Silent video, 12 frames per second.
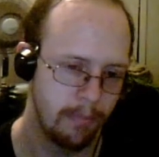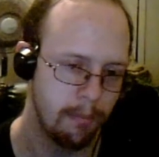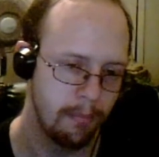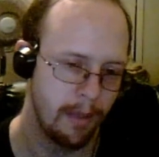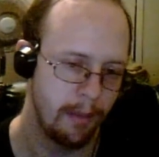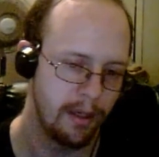
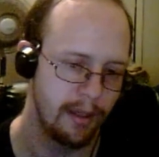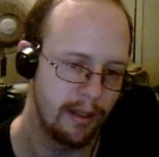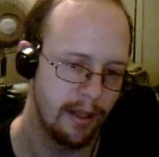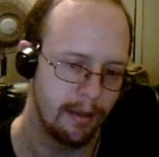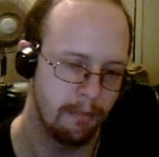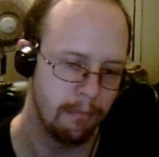
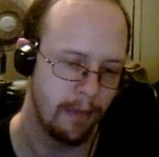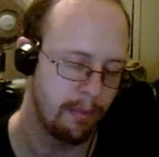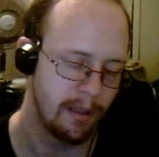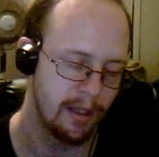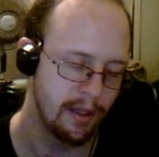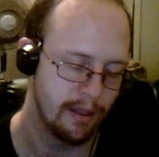
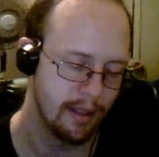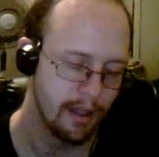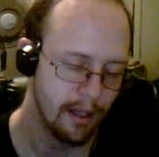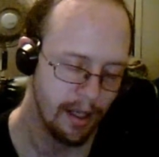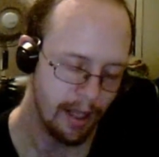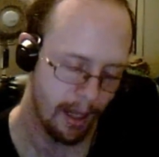Maybe
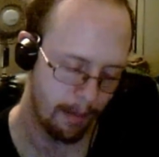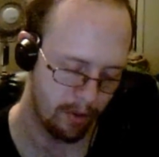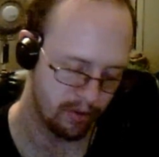that